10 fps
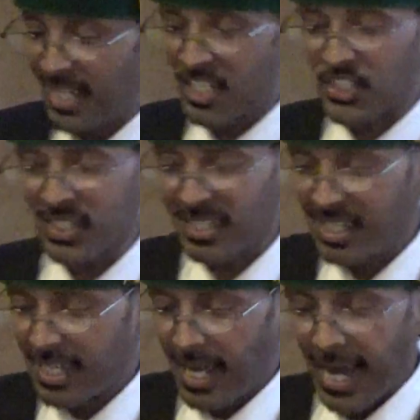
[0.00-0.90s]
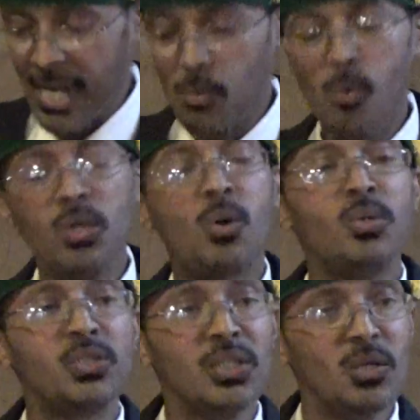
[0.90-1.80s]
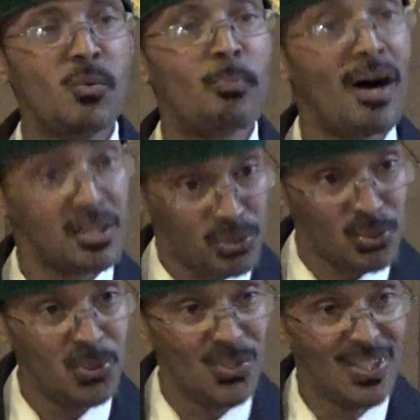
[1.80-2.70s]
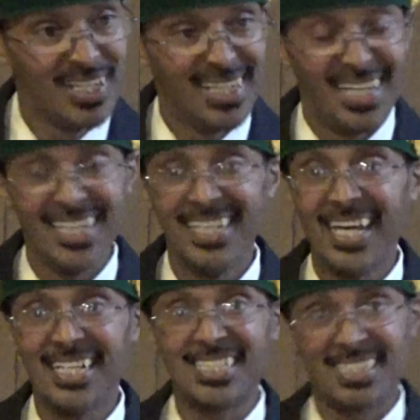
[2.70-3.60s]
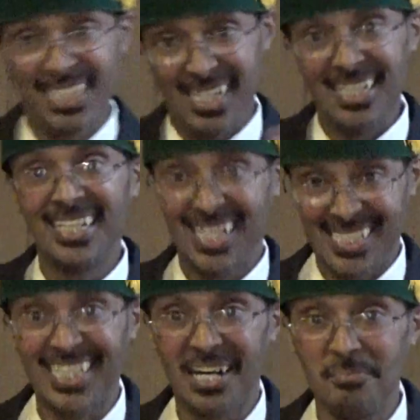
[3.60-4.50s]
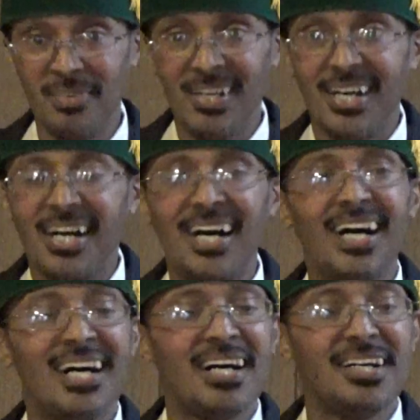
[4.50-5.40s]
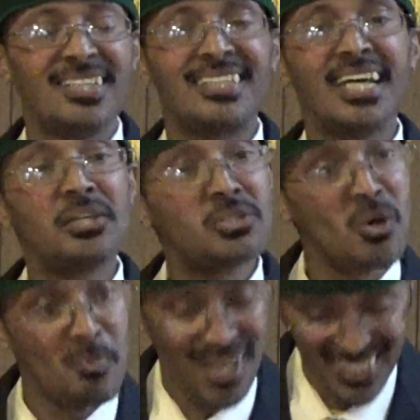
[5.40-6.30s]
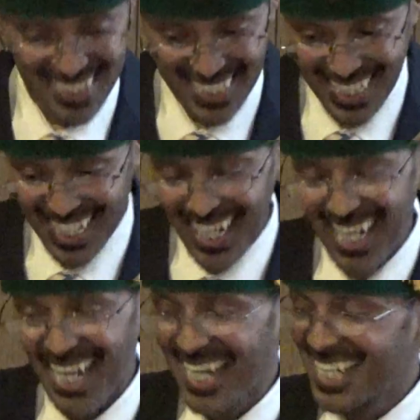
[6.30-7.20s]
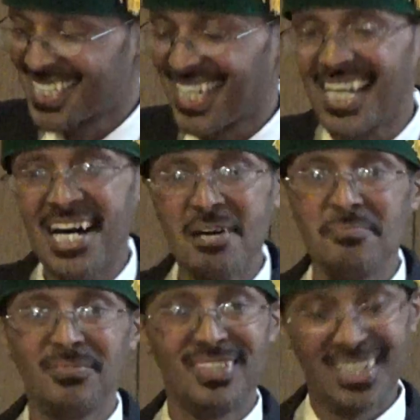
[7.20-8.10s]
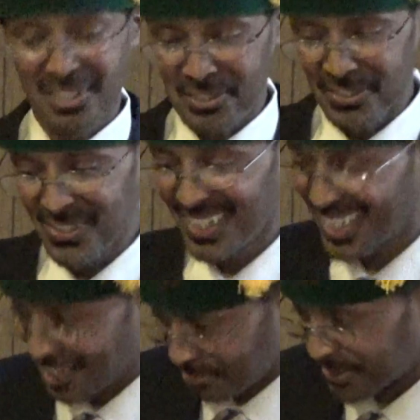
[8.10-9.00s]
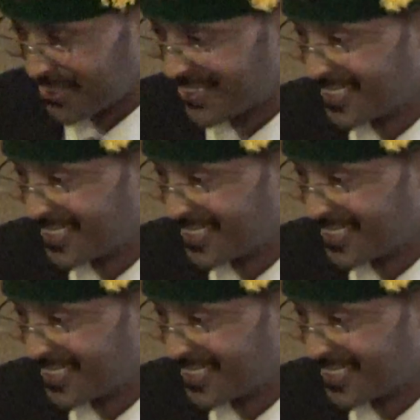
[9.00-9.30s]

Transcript: lecture, and we will continue part 2 and next time. Thank you so much, and salam lakum kamu.